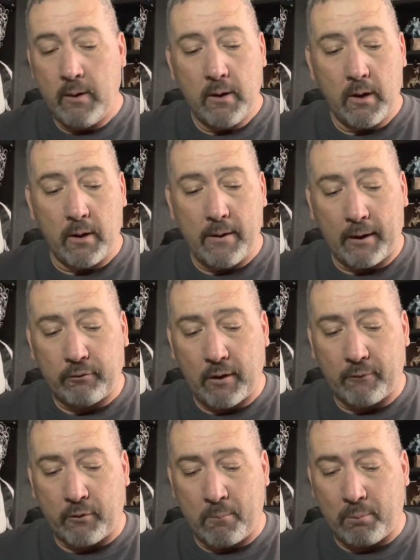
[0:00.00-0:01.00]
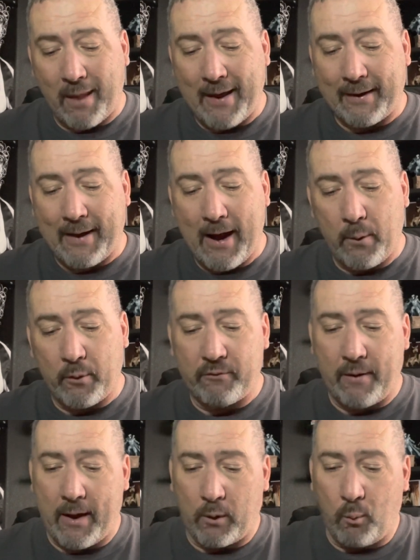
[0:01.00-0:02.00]
Uh, next up from Black
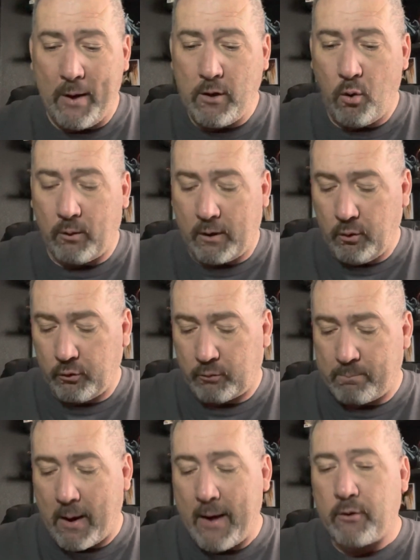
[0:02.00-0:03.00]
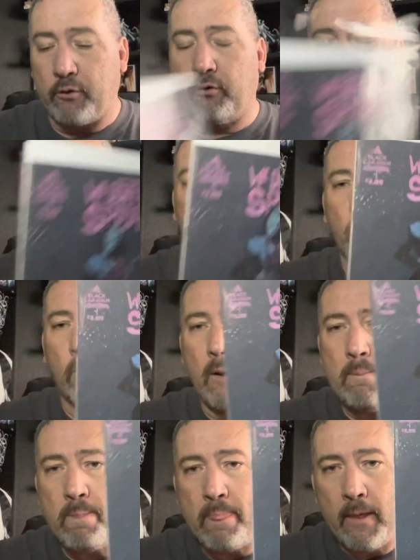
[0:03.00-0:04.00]
Caravan, We Don't Kill Spiders, number
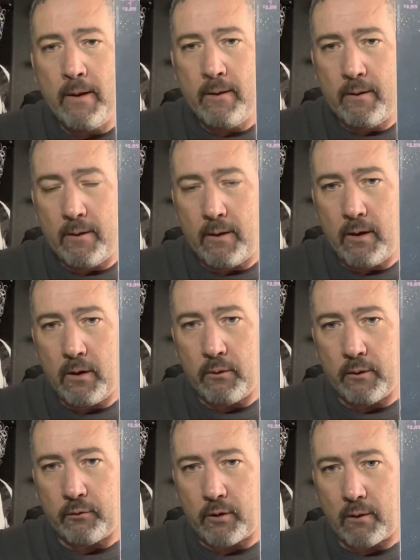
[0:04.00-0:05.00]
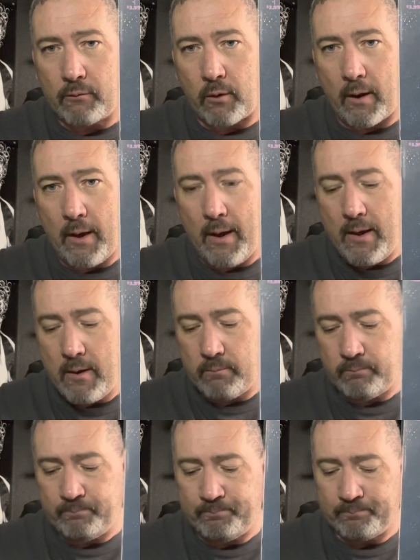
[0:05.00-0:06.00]
one. Here is cover A.
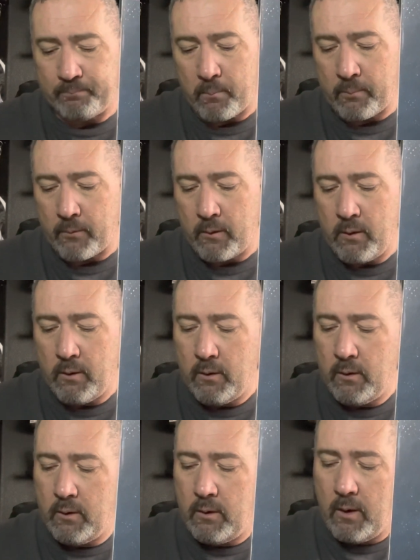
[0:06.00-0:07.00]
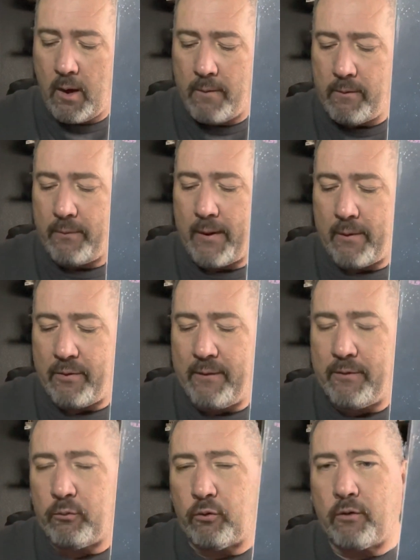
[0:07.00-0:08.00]
And then they I think
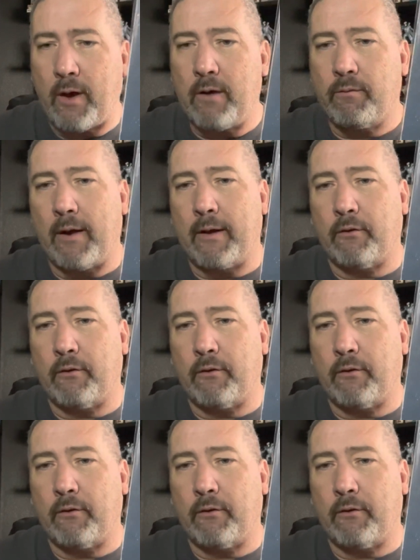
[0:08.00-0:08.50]
this was kind of like a